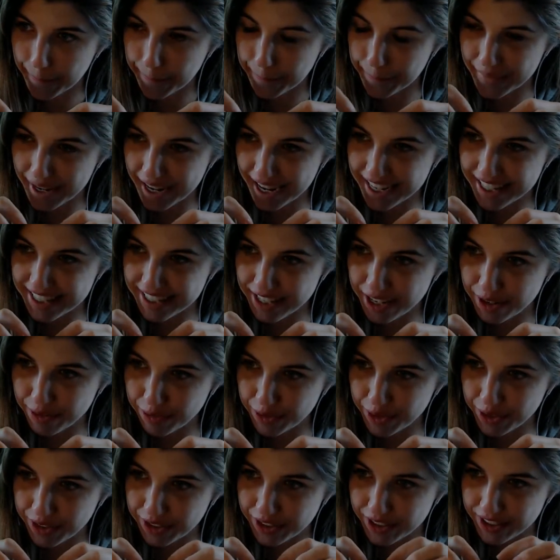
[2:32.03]
Hi,
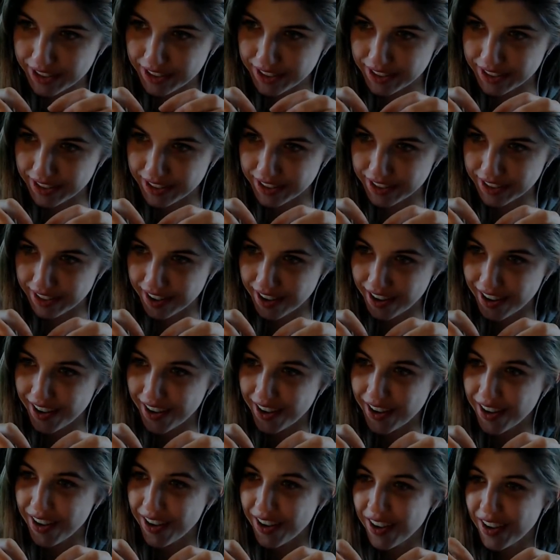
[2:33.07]
Snuffles.
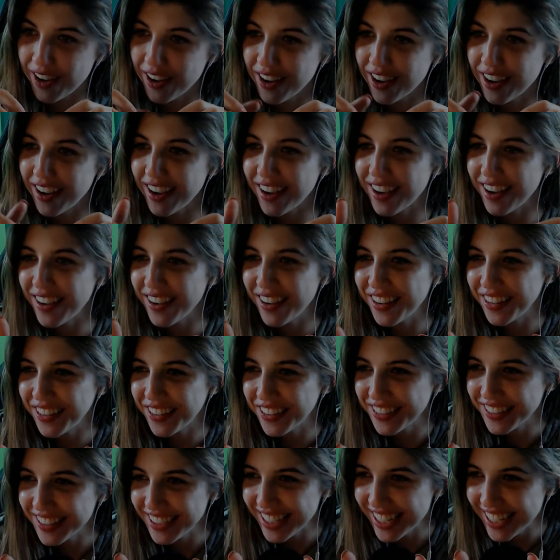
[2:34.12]

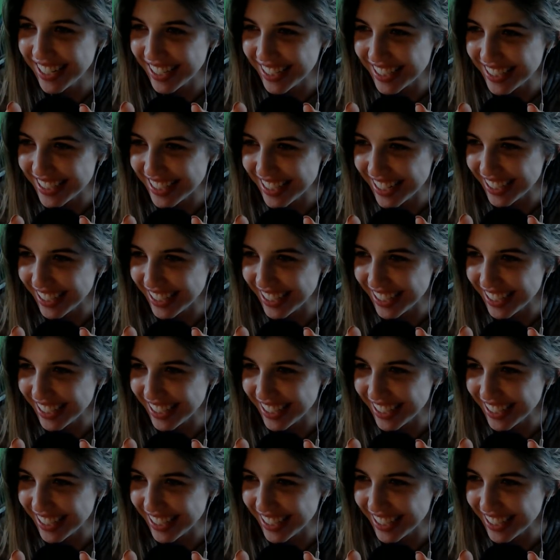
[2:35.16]
Oh, nice.